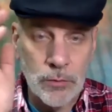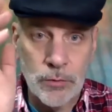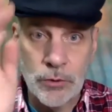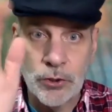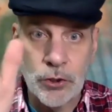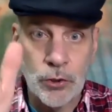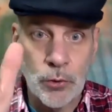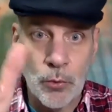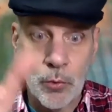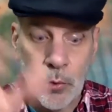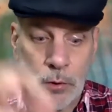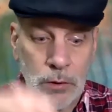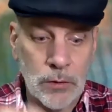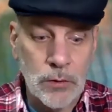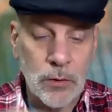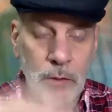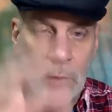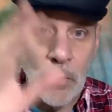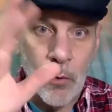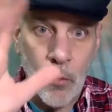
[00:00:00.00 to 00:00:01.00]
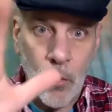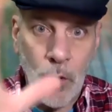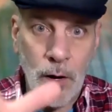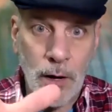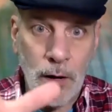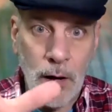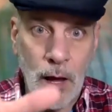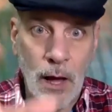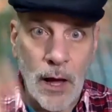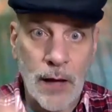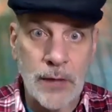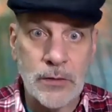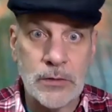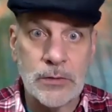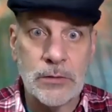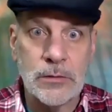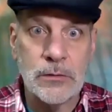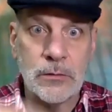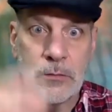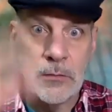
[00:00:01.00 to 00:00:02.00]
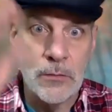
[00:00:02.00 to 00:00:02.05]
do, organize,